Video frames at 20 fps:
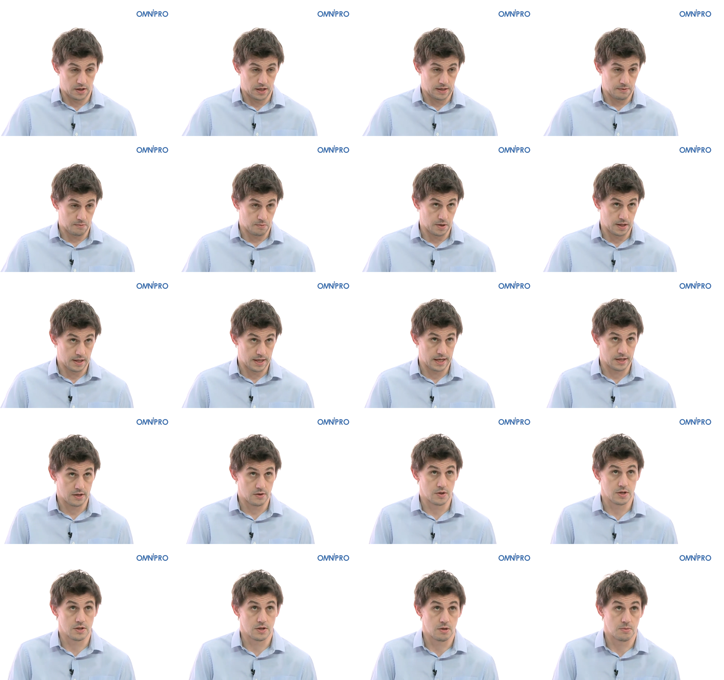well, then
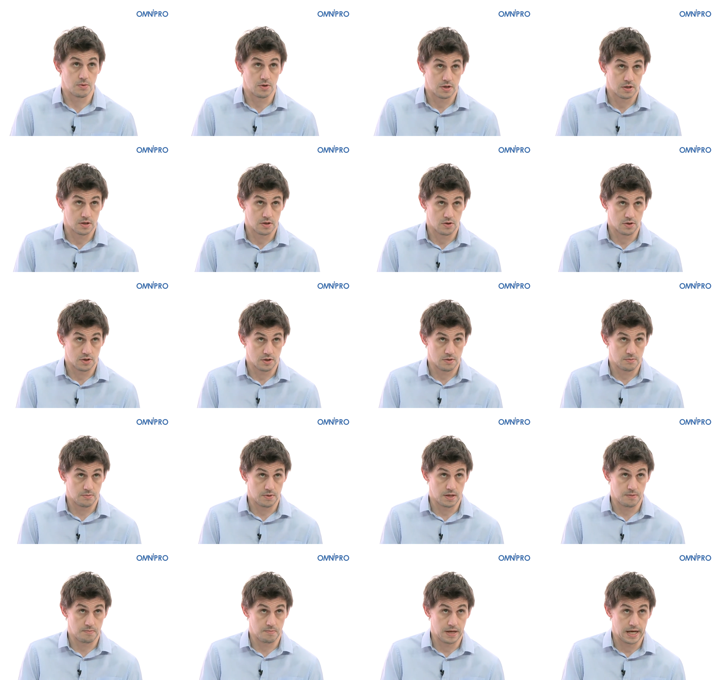there is no more disclosure to
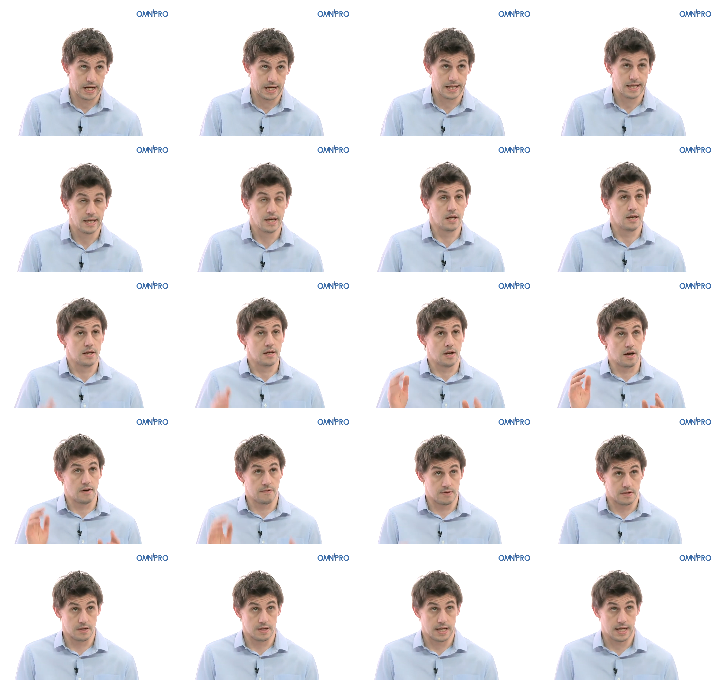be made.
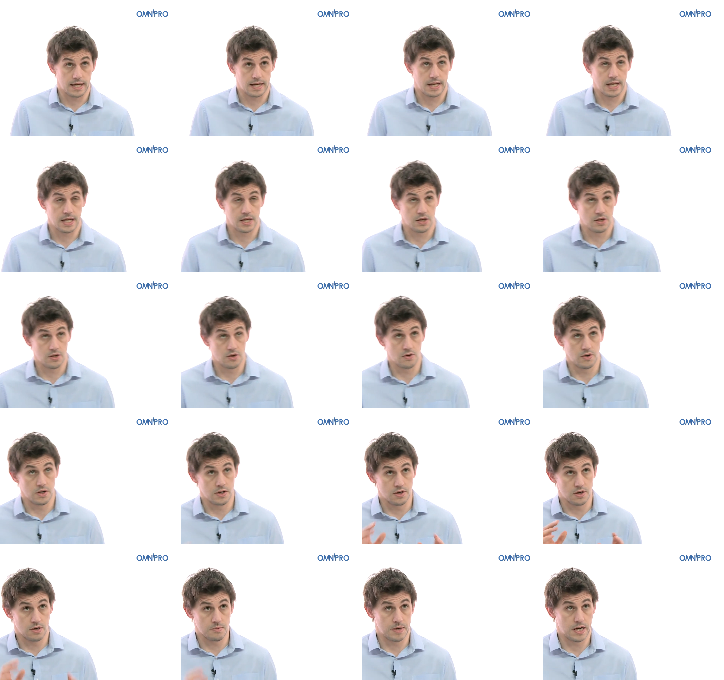Obviously, in that case, in
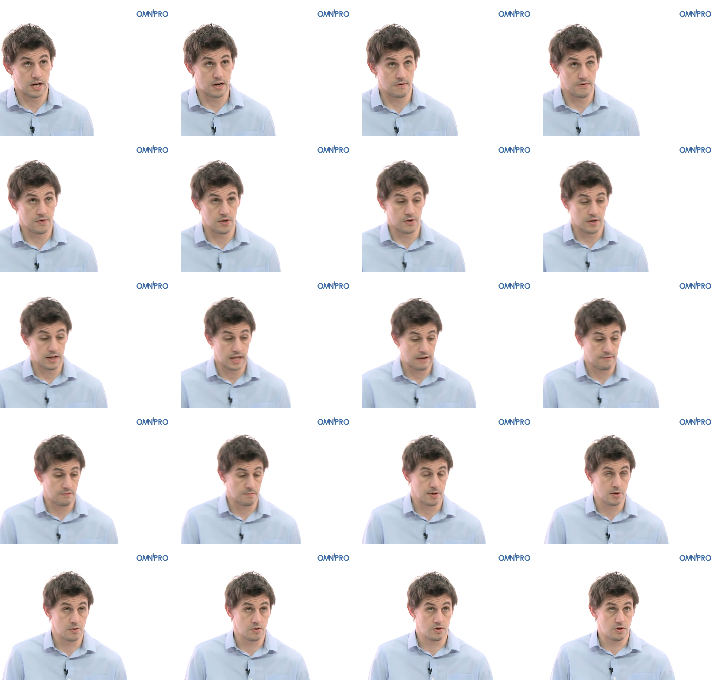your comparative view, you'll have
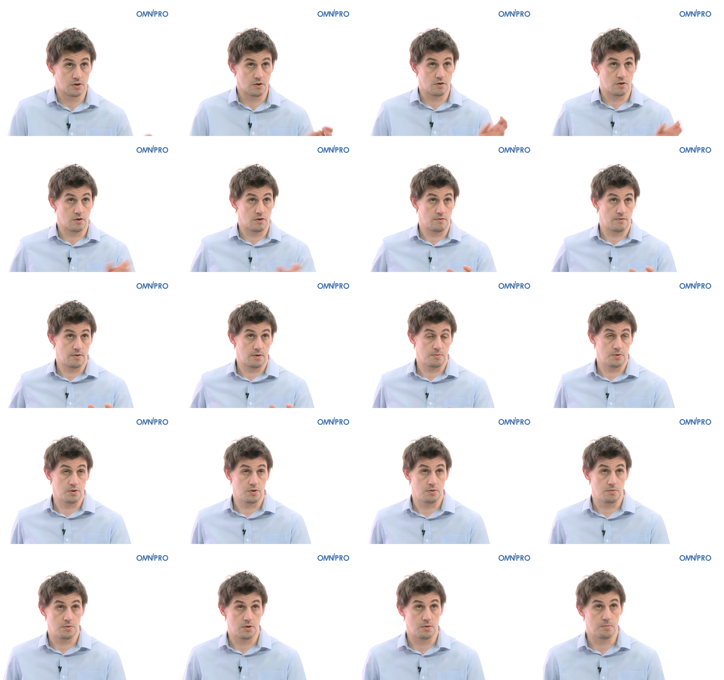amounts due from
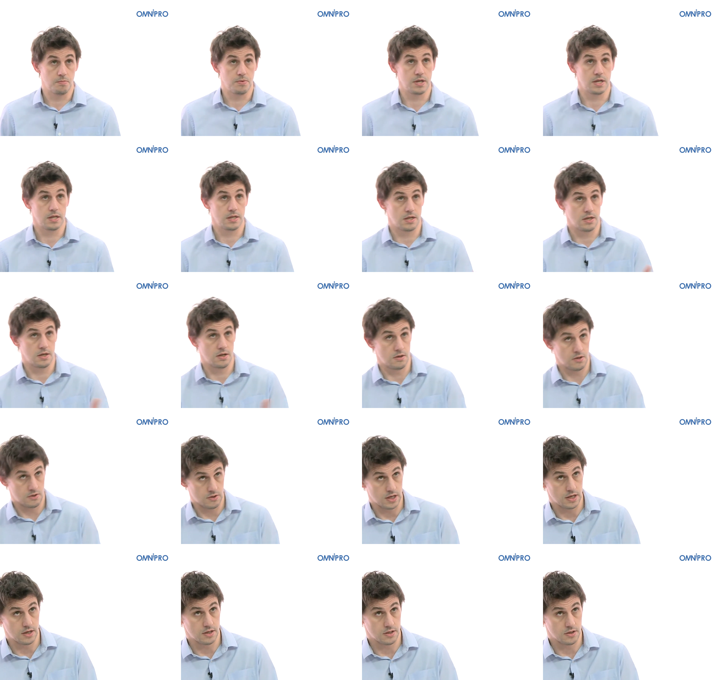group companies in your
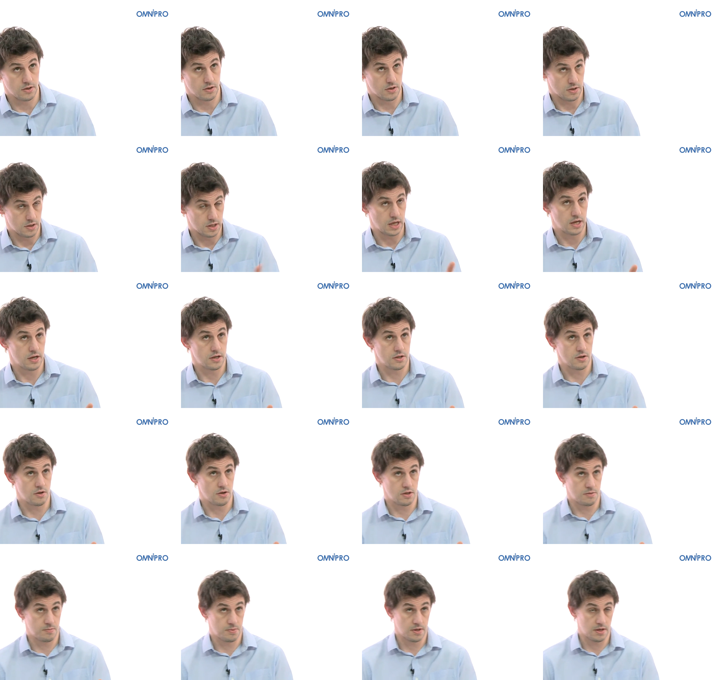creditors note or debtors
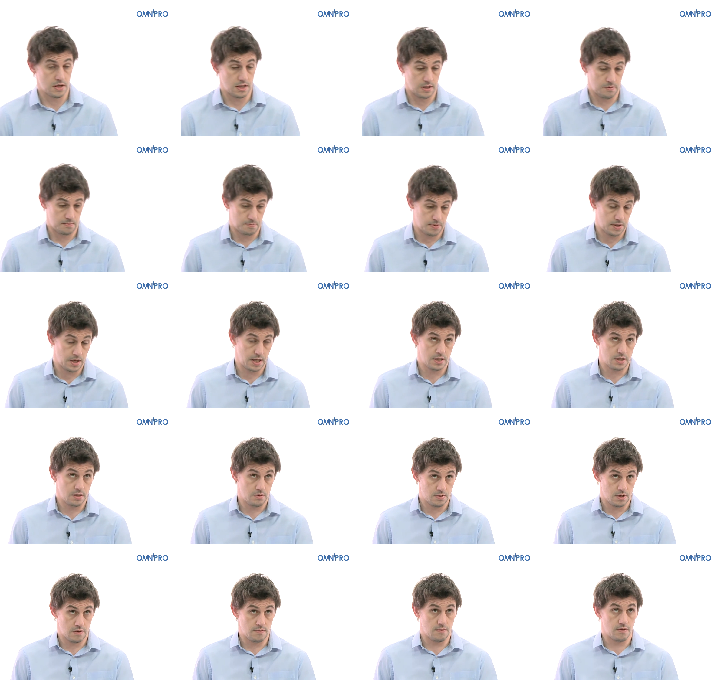note, potentially
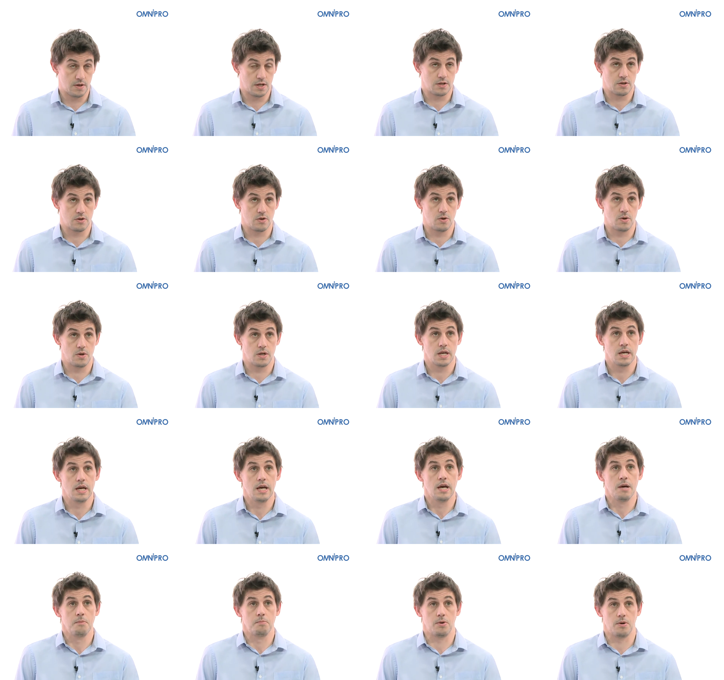whichever way it's going.
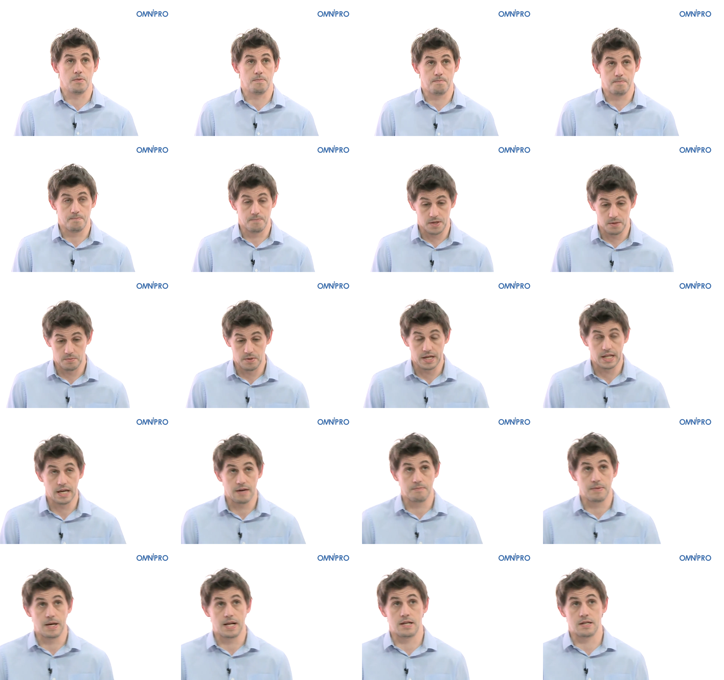But you might
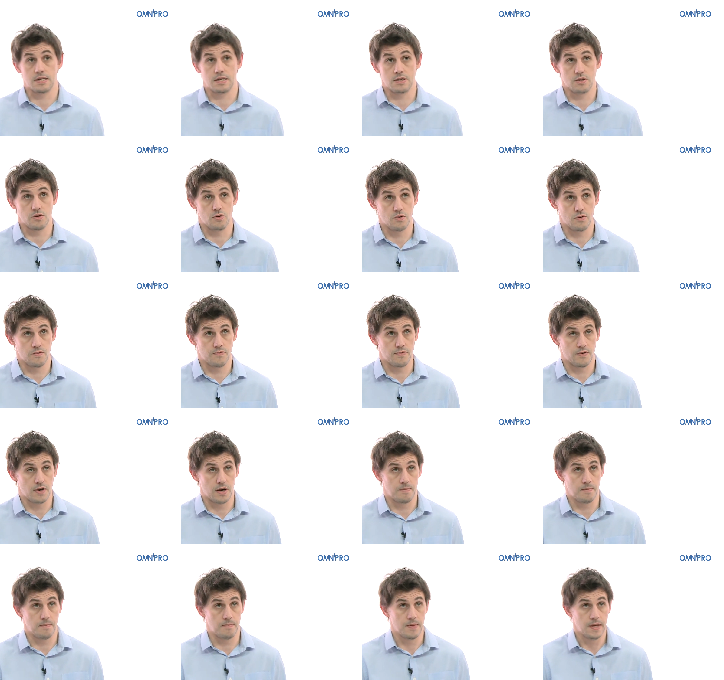have balances owed
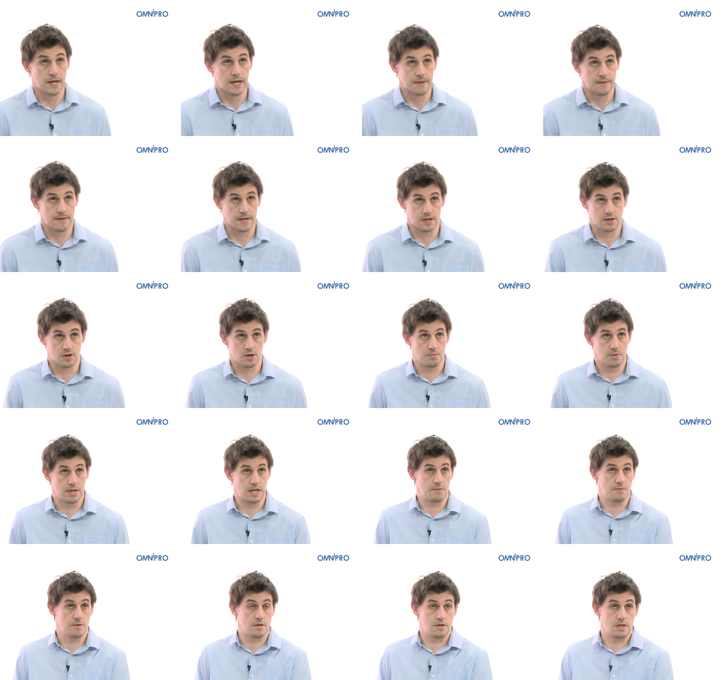from this company
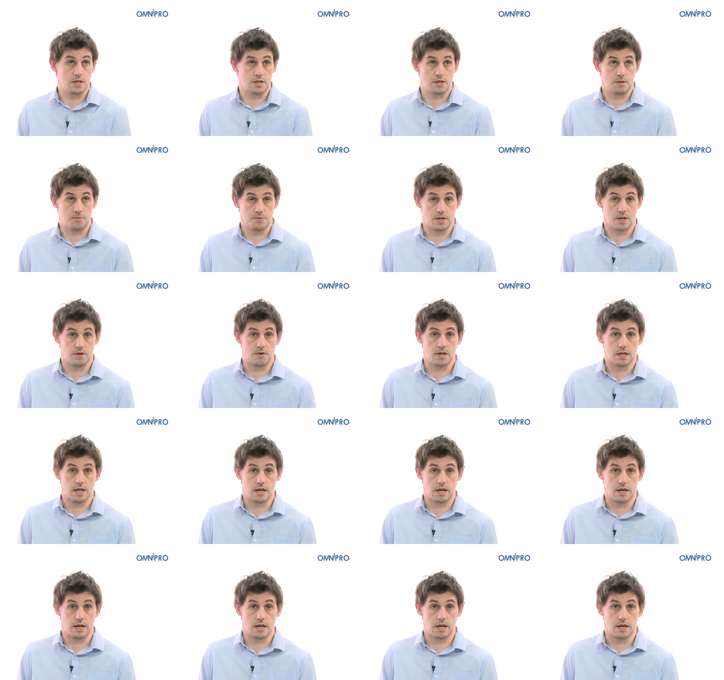this subsidiary that